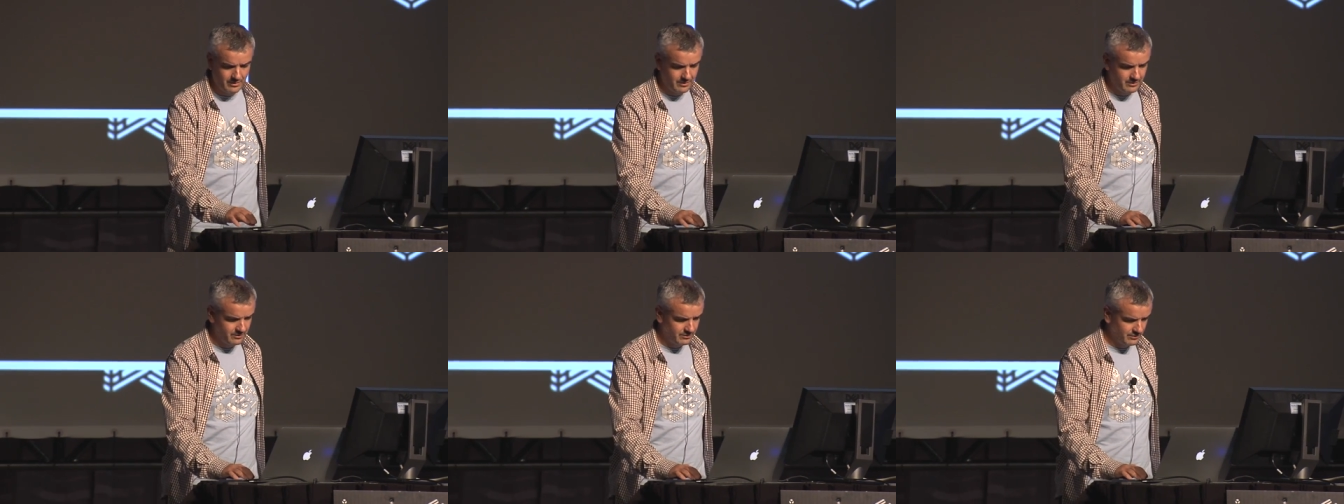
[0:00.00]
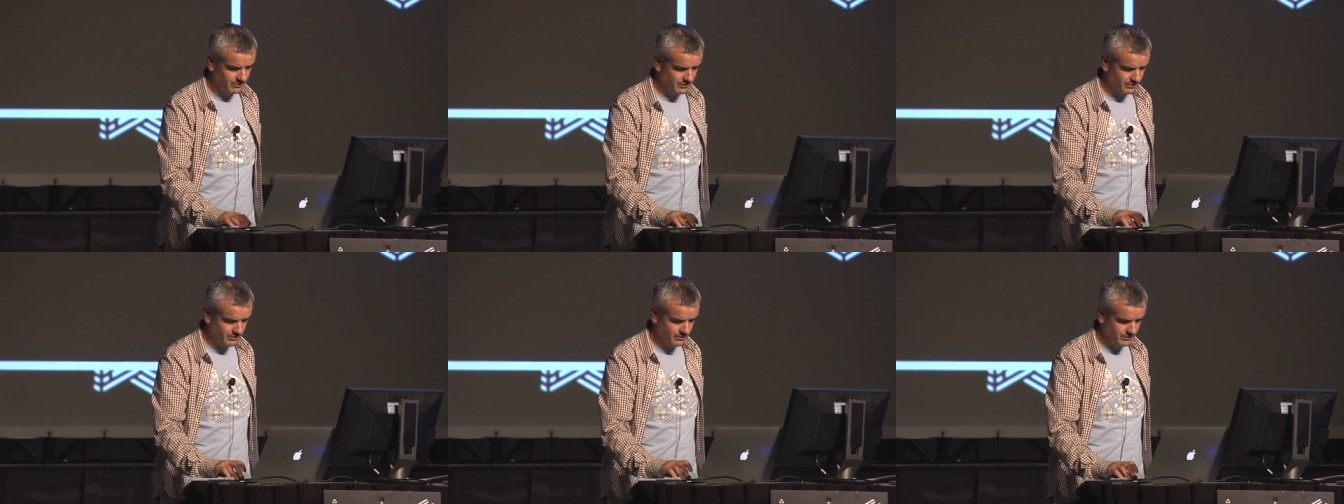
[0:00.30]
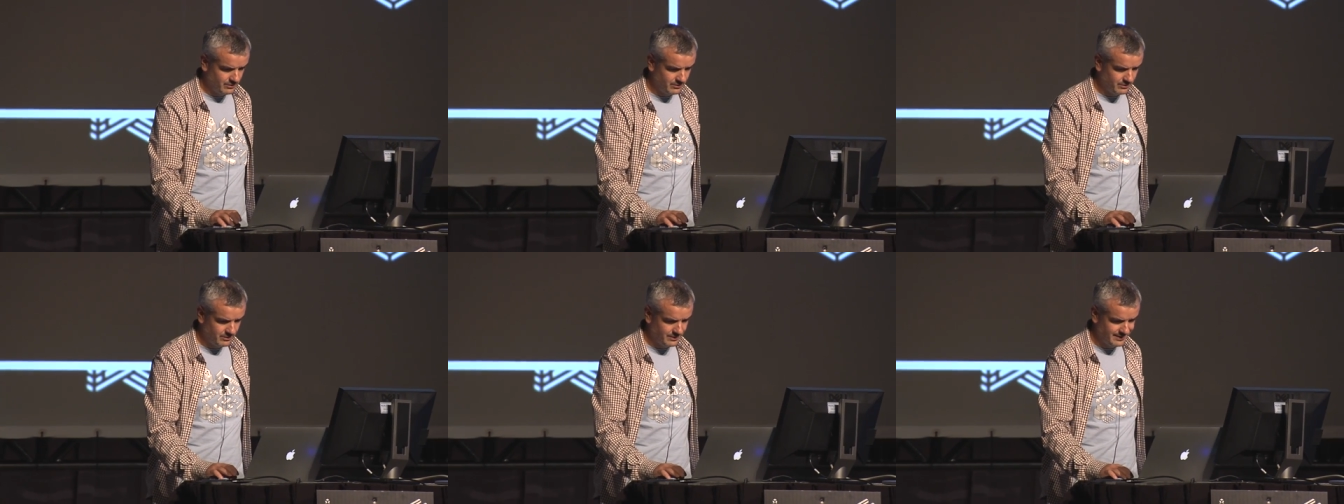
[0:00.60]

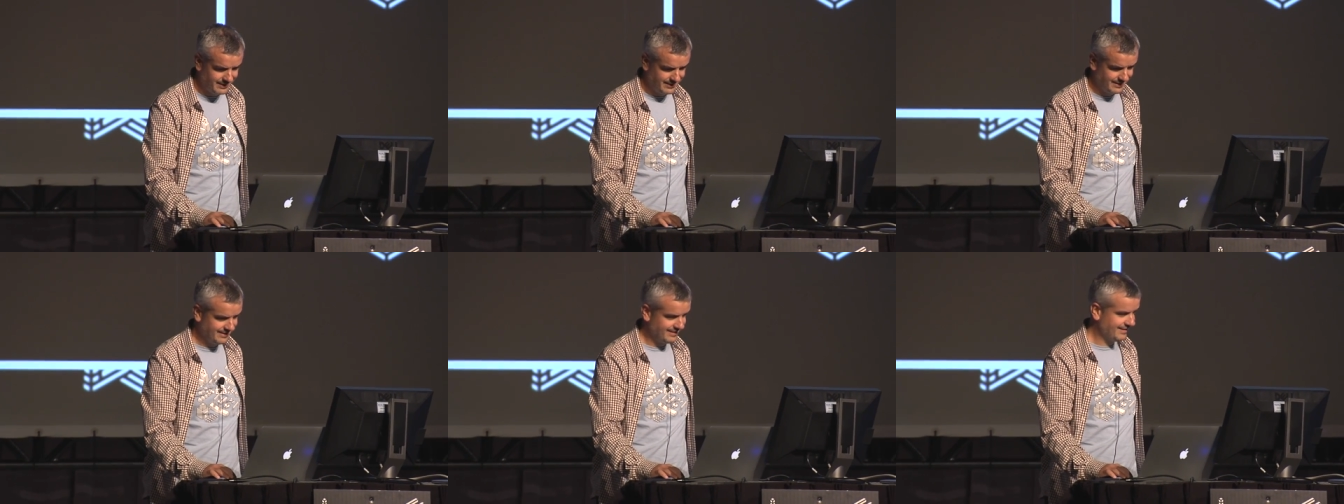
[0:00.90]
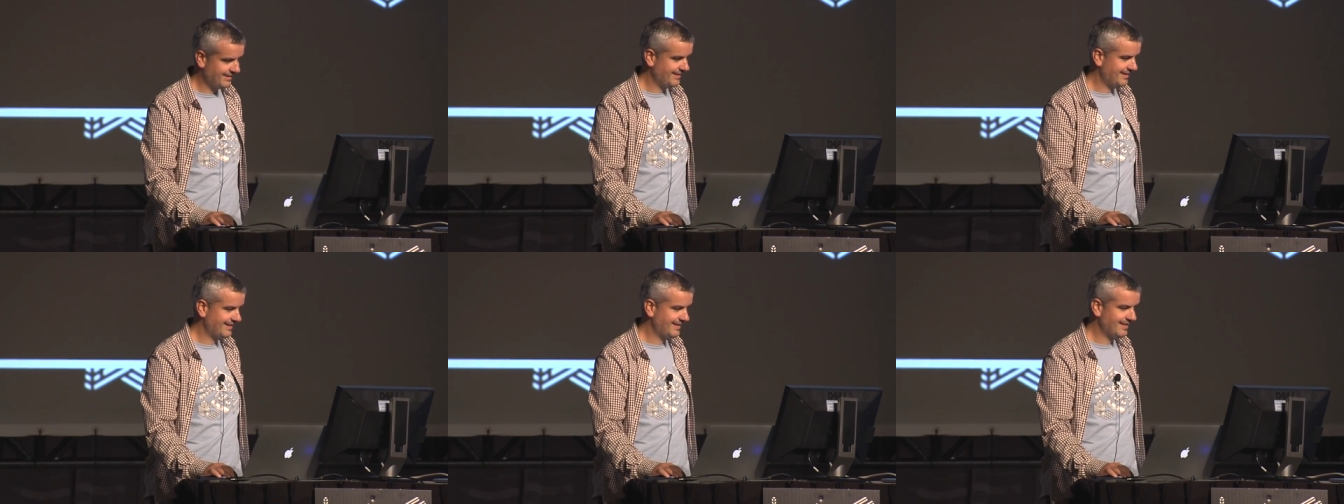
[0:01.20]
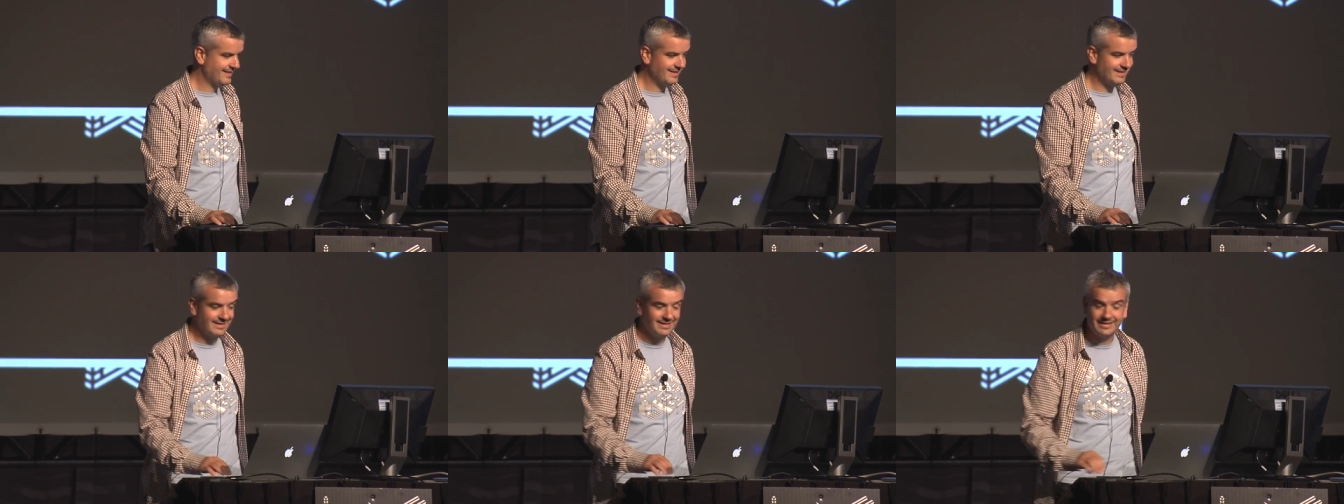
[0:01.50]
So,
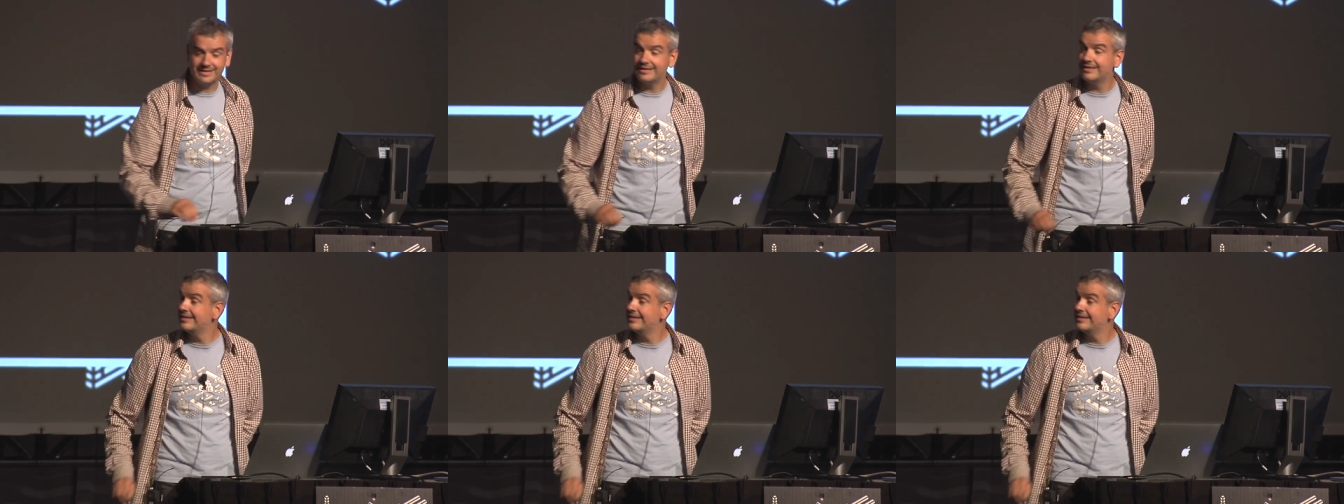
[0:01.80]
yeah.